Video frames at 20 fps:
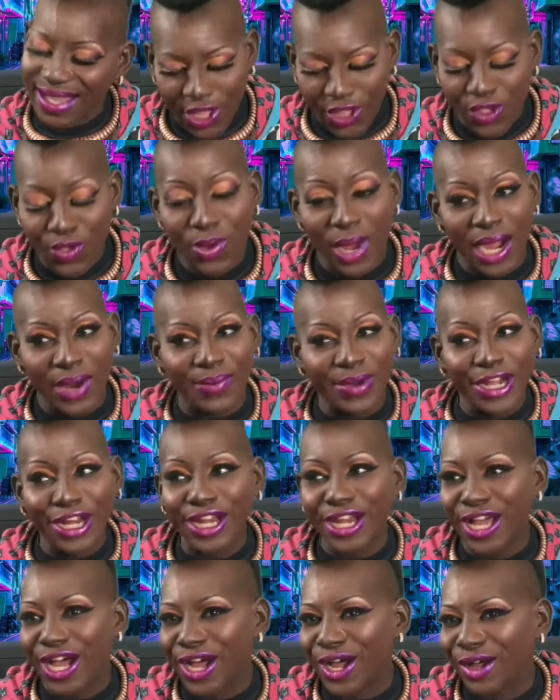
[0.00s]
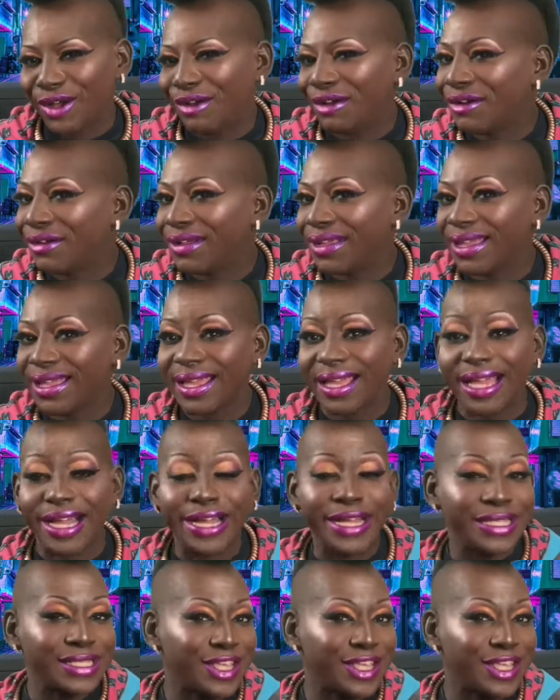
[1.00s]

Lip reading: You already know it's